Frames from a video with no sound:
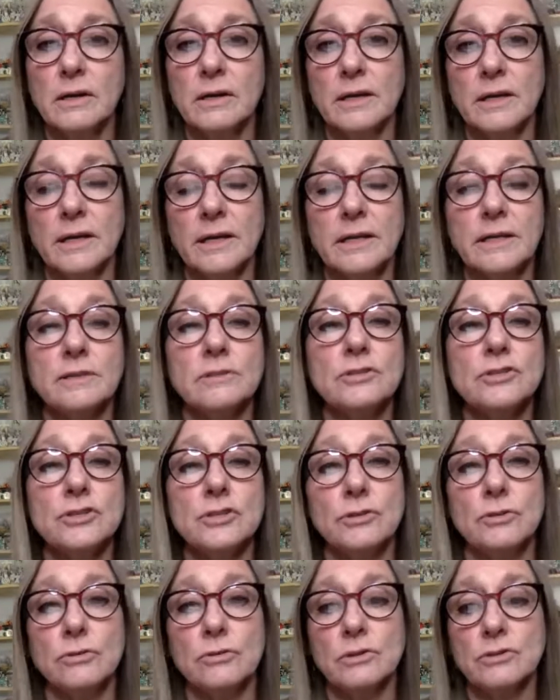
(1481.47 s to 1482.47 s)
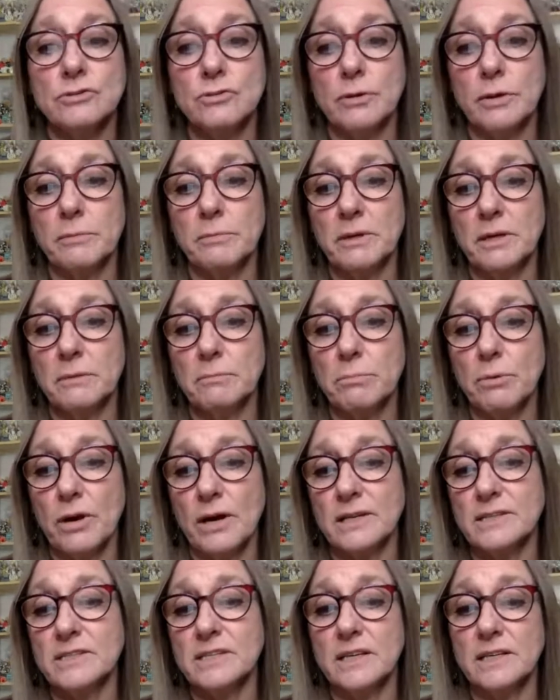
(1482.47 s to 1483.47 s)
into the treatment
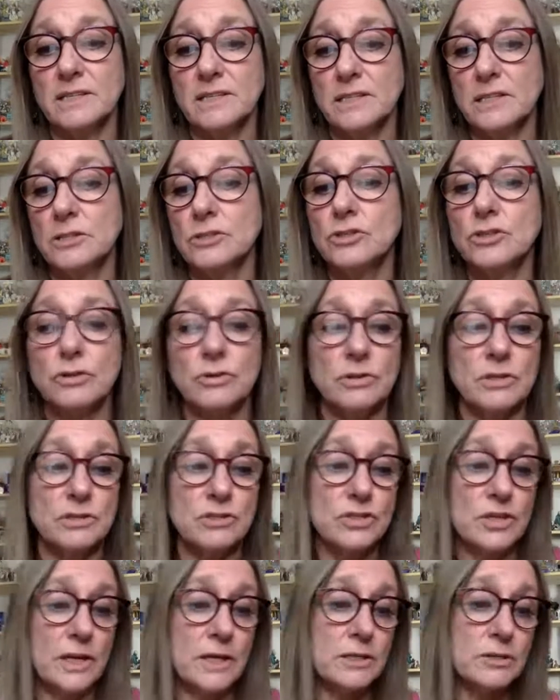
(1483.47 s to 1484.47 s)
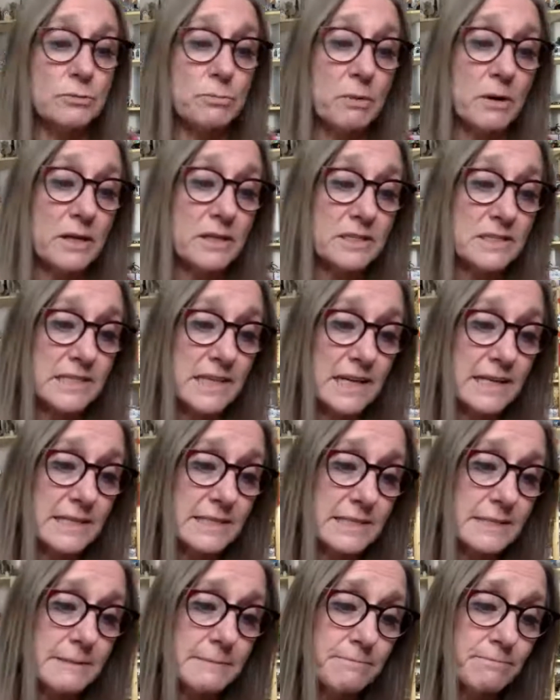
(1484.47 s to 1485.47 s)
process, into the change
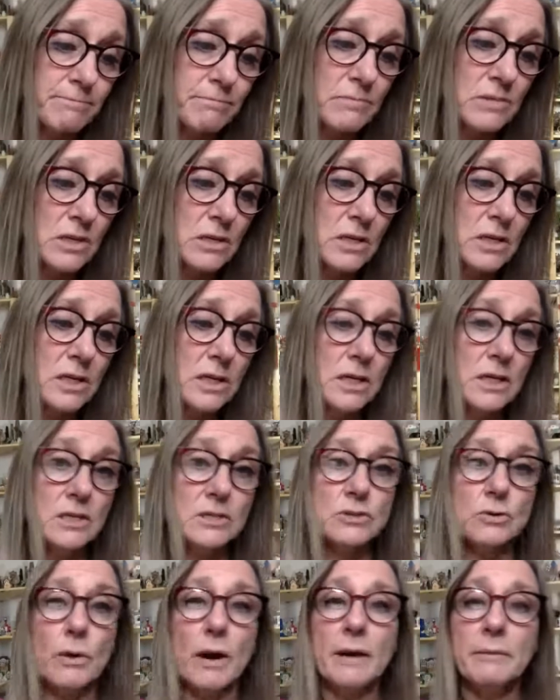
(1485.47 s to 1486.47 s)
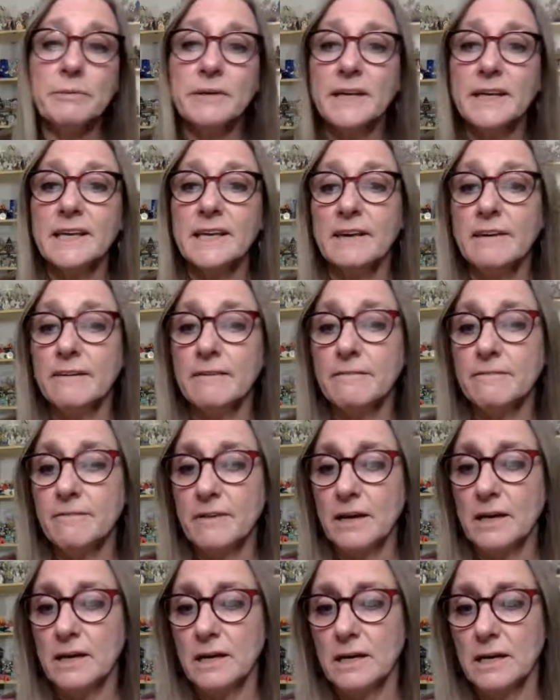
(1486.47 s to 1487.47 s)
process. So I'm going to give
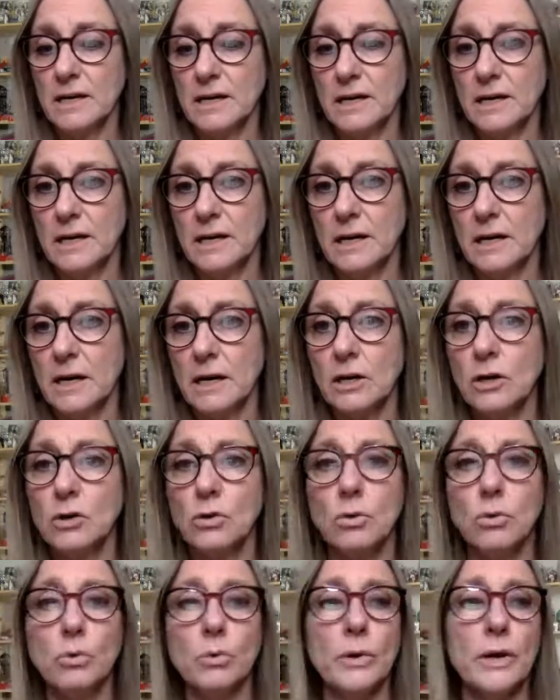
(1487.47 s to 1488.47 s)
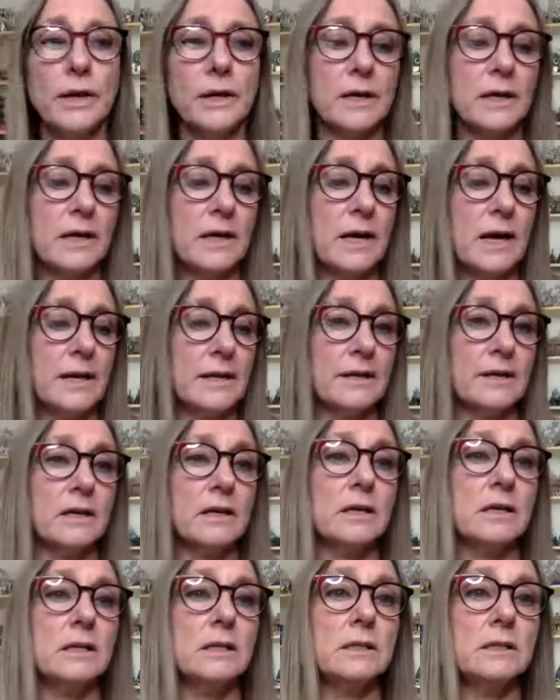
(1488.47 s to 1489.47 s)
a quick kind of
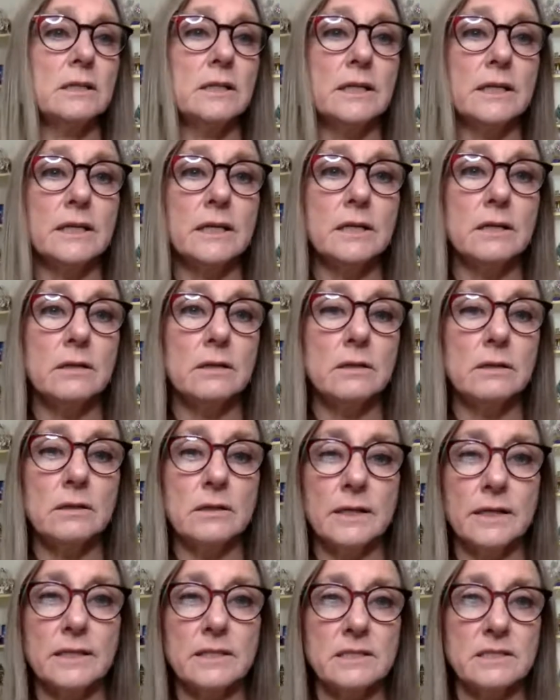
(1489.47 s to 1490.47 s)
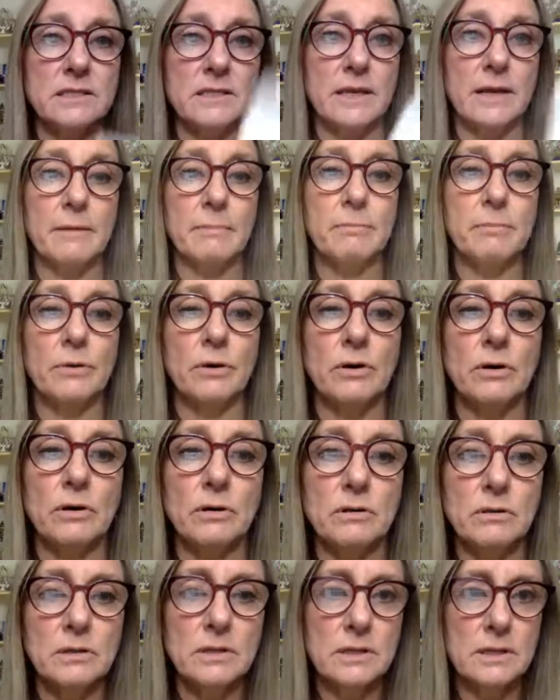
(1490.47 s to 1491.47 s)
clinical example
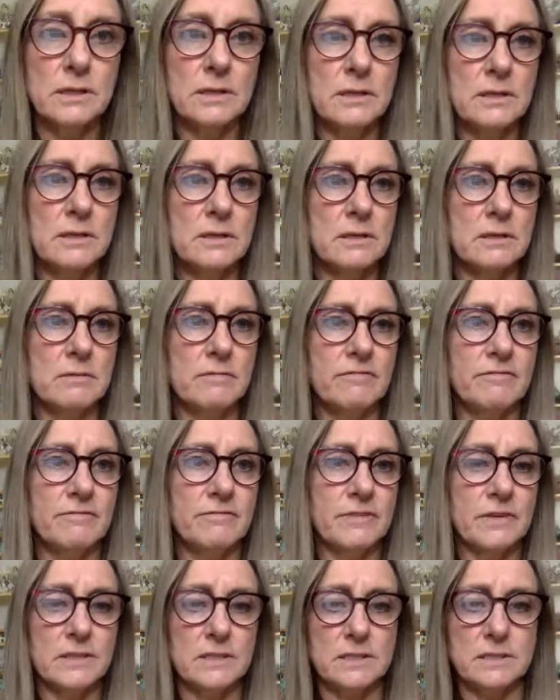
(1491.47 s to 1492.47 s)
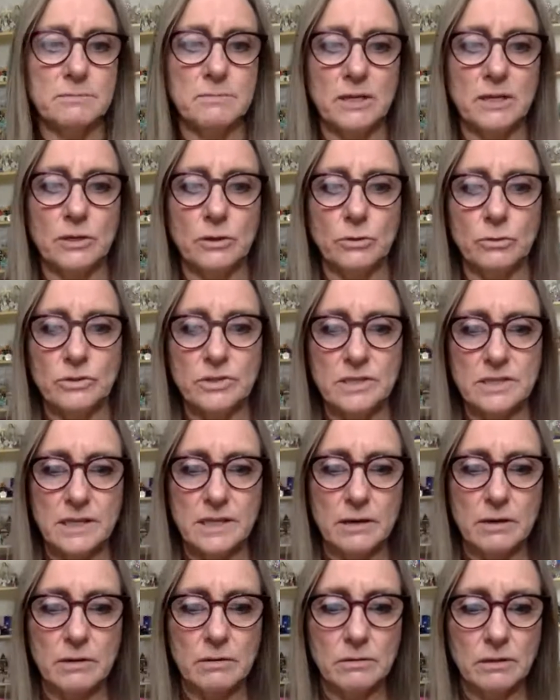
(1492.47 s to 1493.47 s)
fix my notes
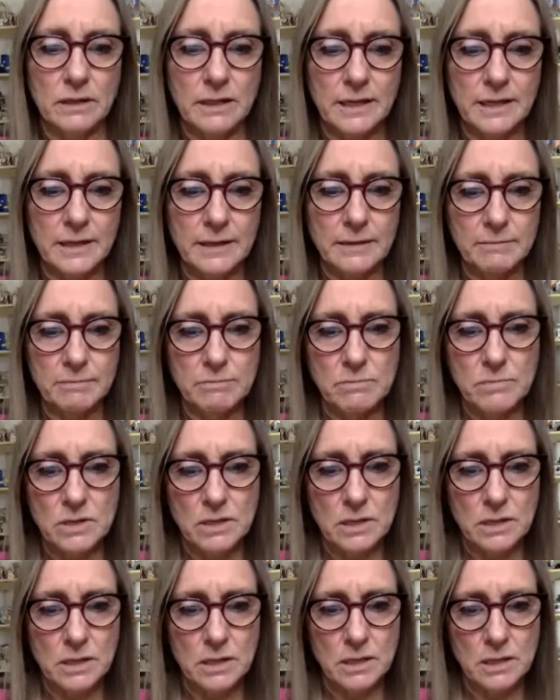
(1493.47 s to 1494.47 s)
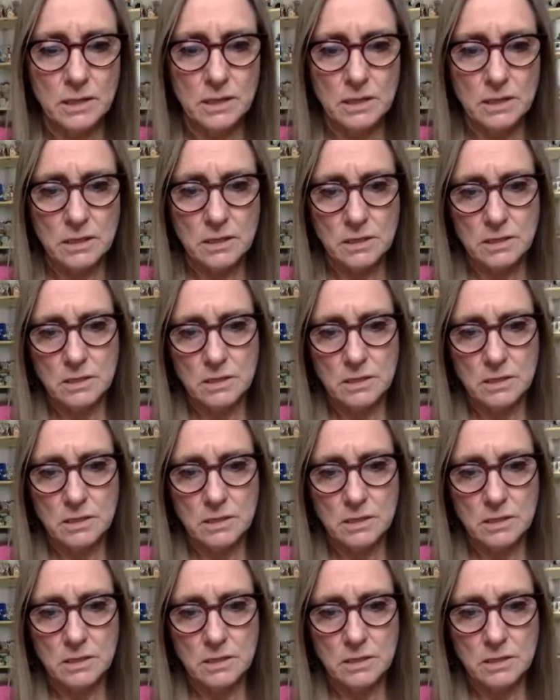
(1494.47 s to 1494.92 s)
there. Let me